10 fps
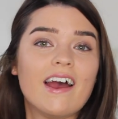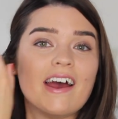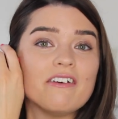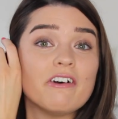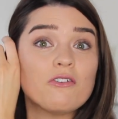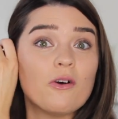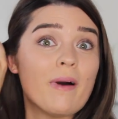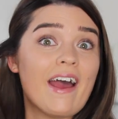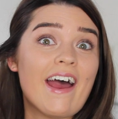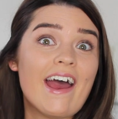And if I've got
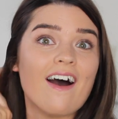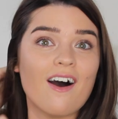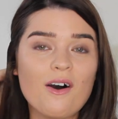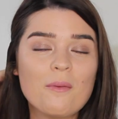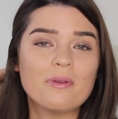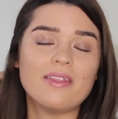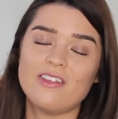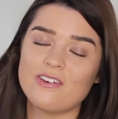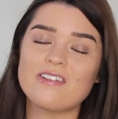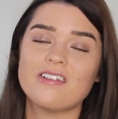my hair up,
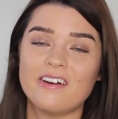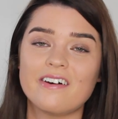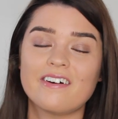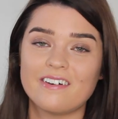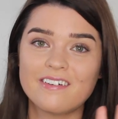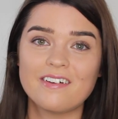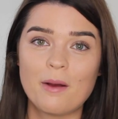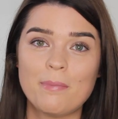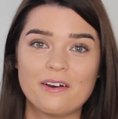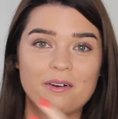they just look
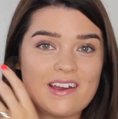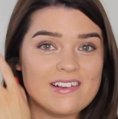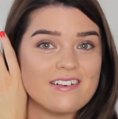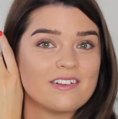a bit crazy.